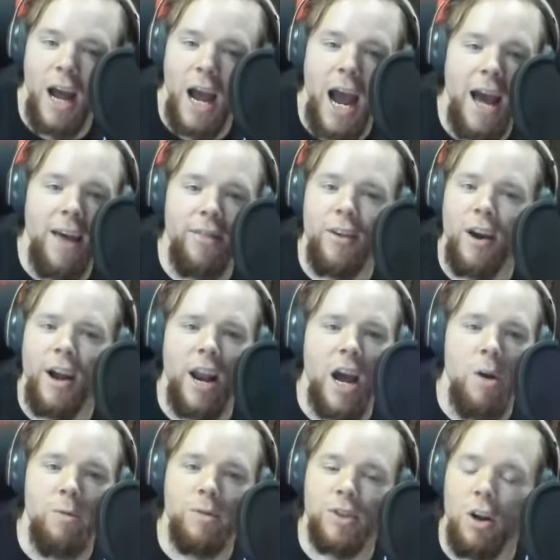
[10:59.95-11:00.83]
I thought
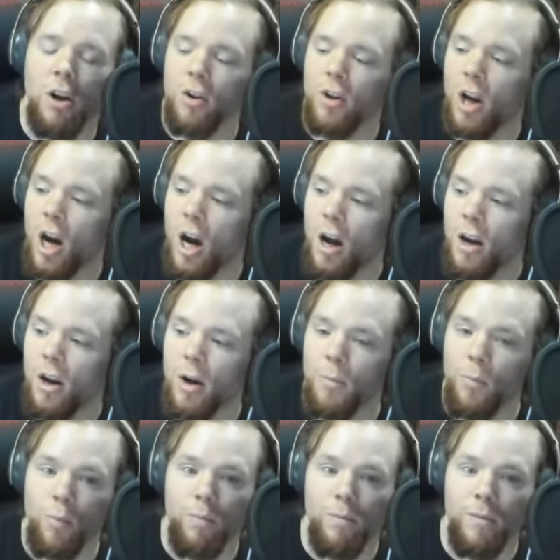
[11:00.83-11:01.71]
I was all caught
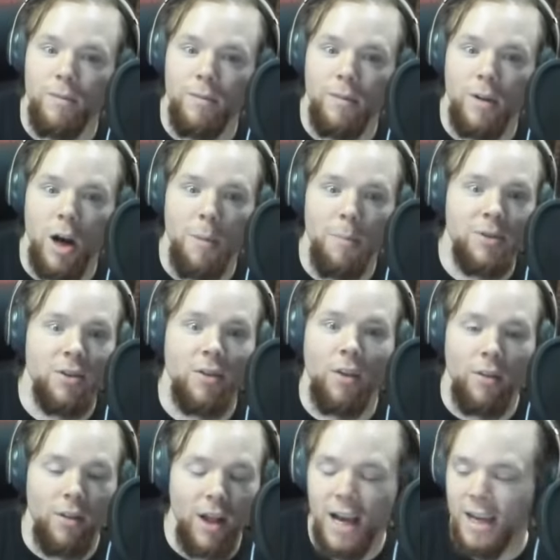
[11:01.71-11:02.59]
up up to the
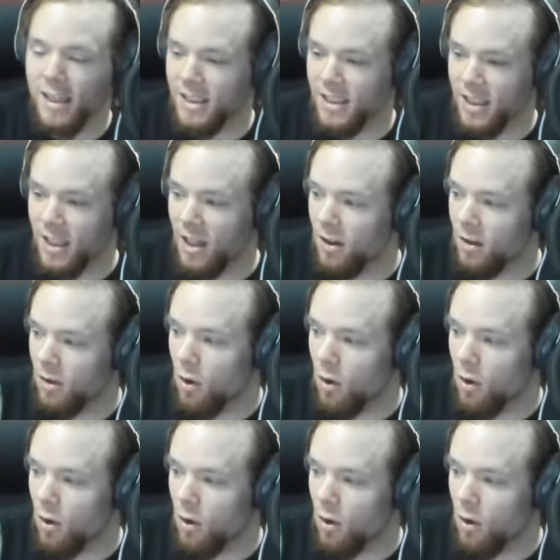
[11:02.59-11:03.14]
last year.